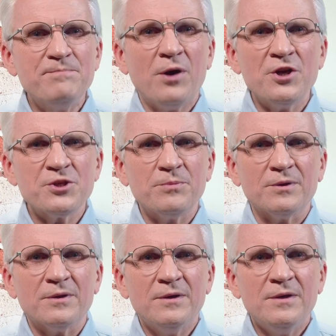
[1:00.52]

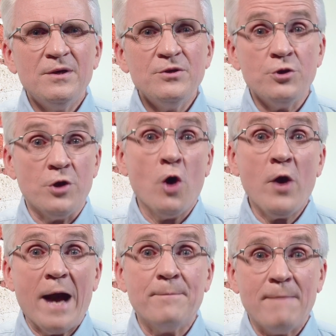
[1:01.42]
impossible. Do you know
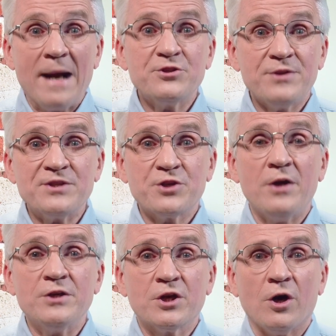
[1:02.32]
how much that's
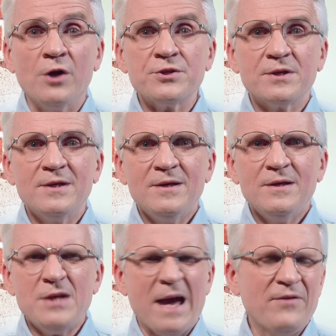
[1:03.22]
going to cost?
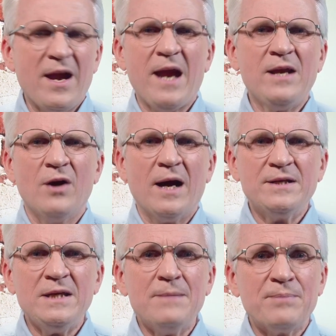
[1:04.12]
Do you have any
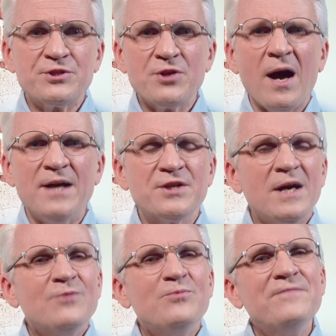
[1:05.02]
idea? Besides,
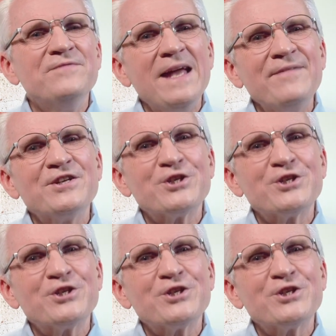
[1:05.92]
we've never